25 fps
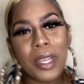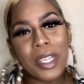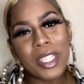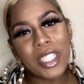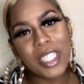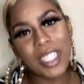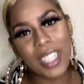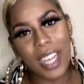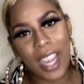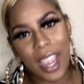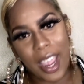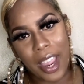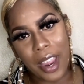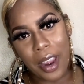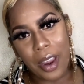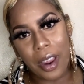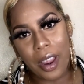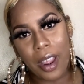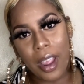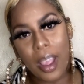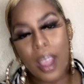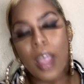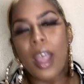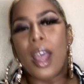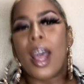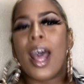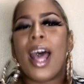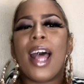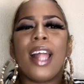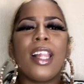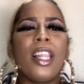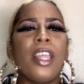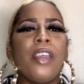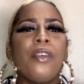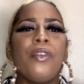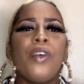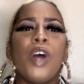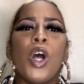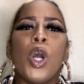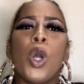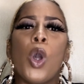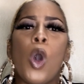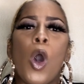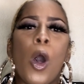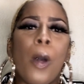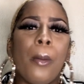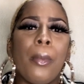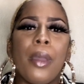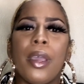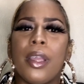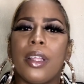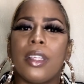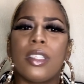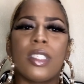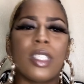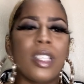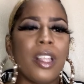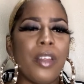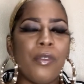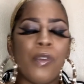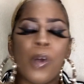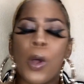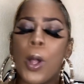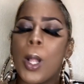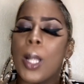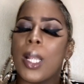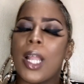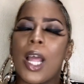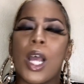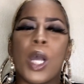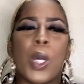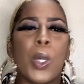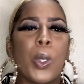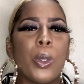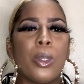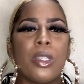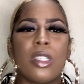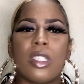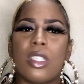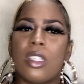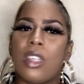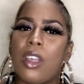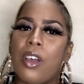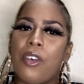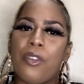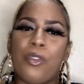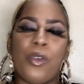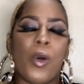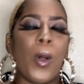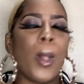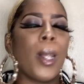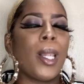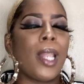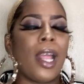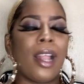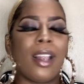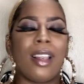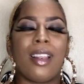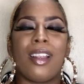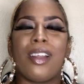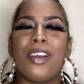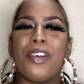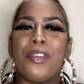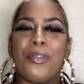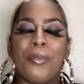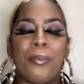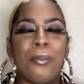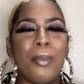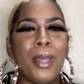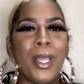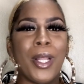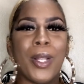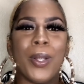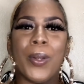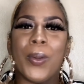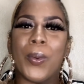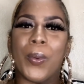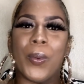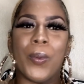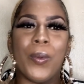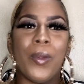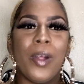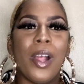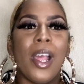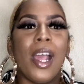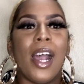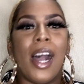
share and leave a comment leave all that good stuff all that love below